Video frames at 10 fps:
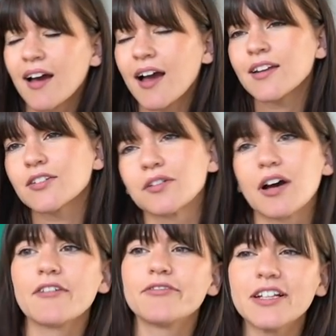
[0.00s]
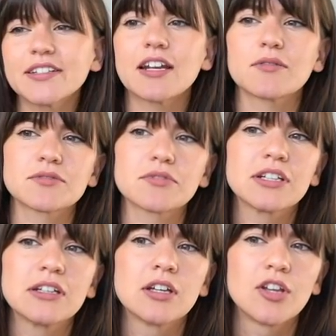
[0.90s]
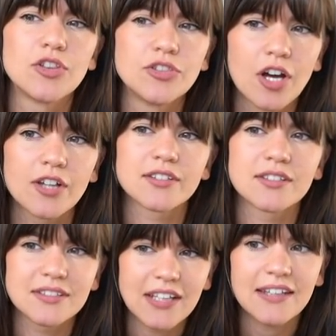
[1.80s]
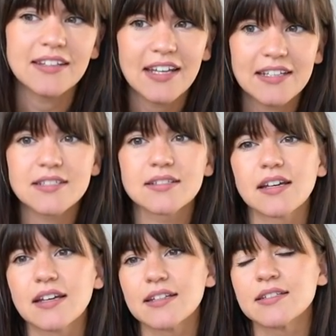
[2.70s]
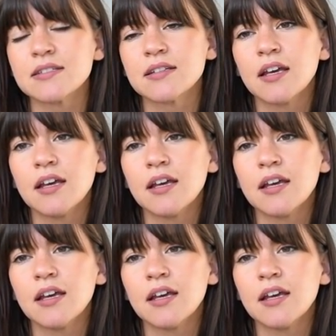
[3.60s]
I don't know, I felt that I was really not done yet, and